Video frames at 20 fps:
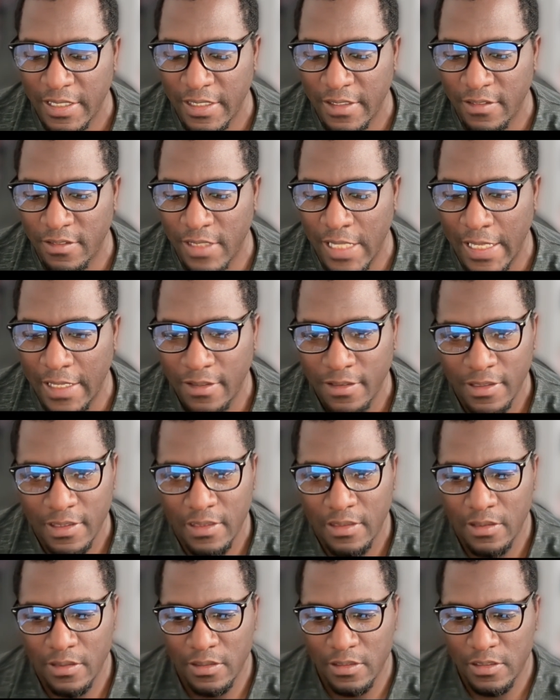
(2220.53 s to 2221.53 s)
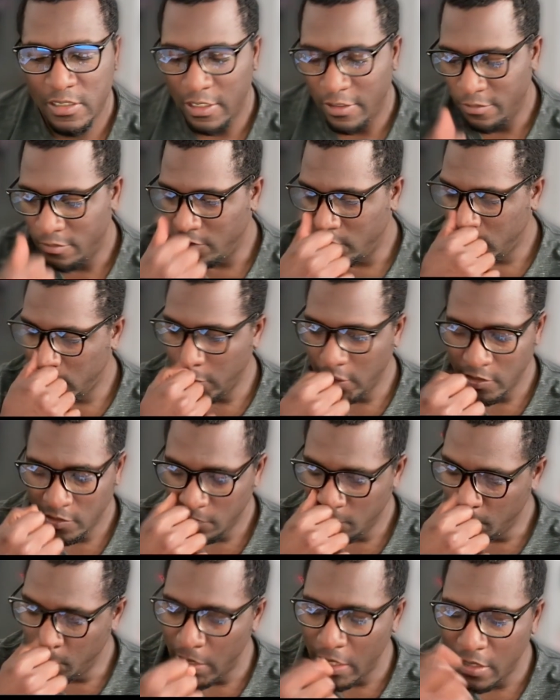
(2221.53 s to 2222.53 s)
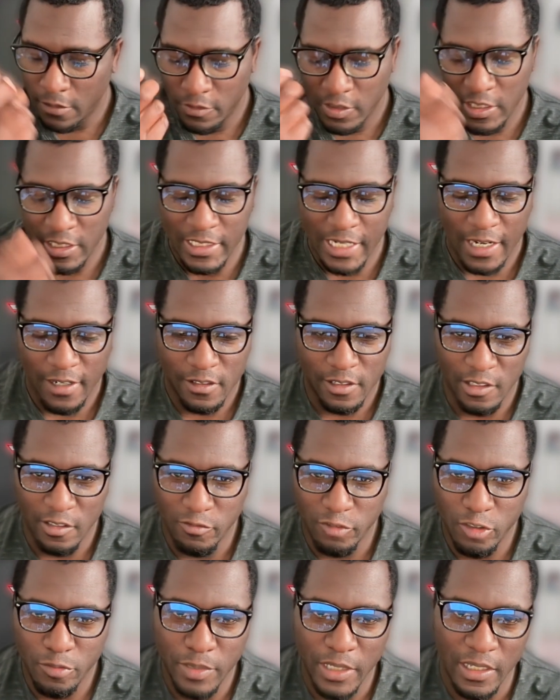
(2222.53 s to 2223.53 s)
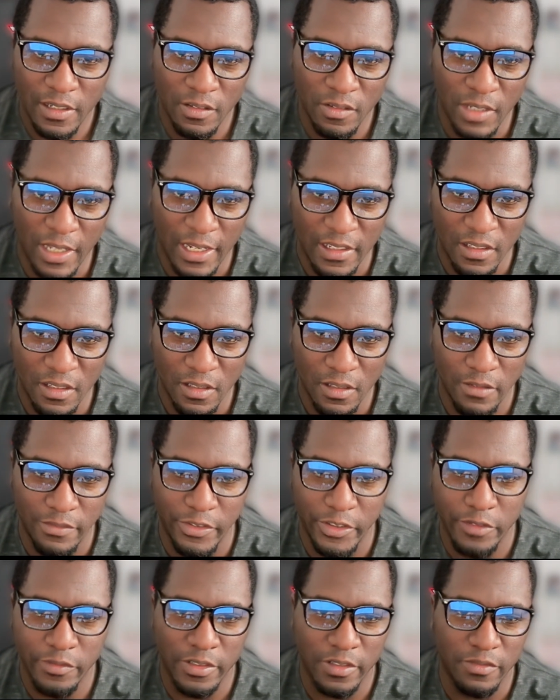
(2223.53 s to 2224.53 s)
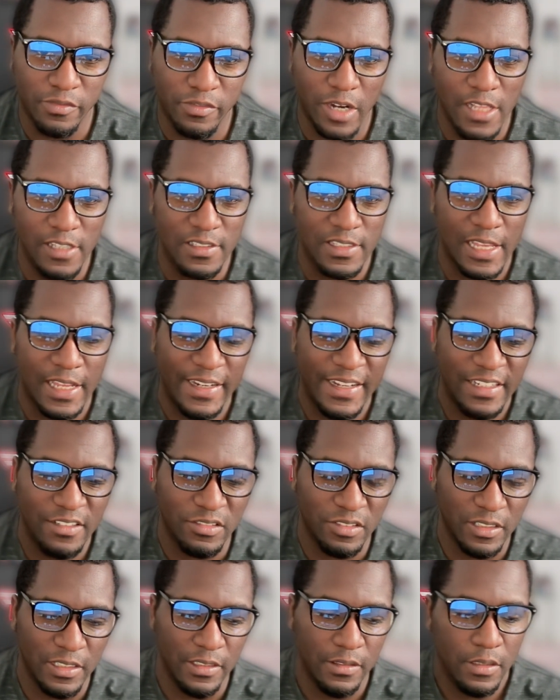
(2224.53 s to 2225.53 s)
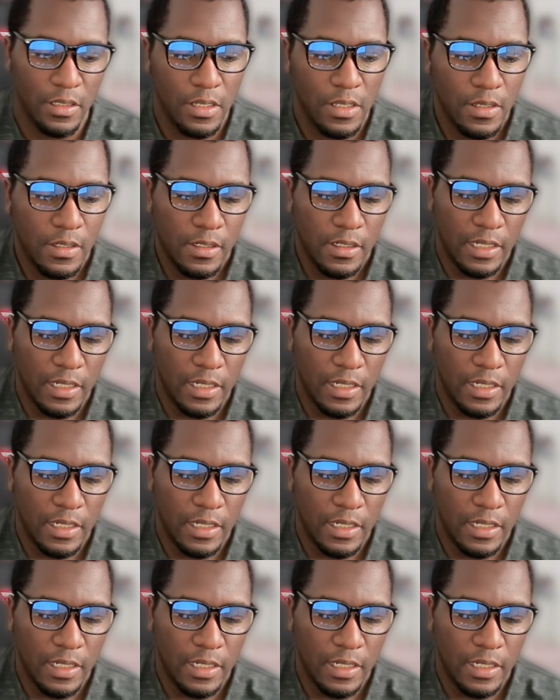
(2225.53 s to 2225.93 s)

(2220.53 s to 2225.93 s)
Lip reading: And then like she met up with the doctor and Ruby and like a few of her friends that actually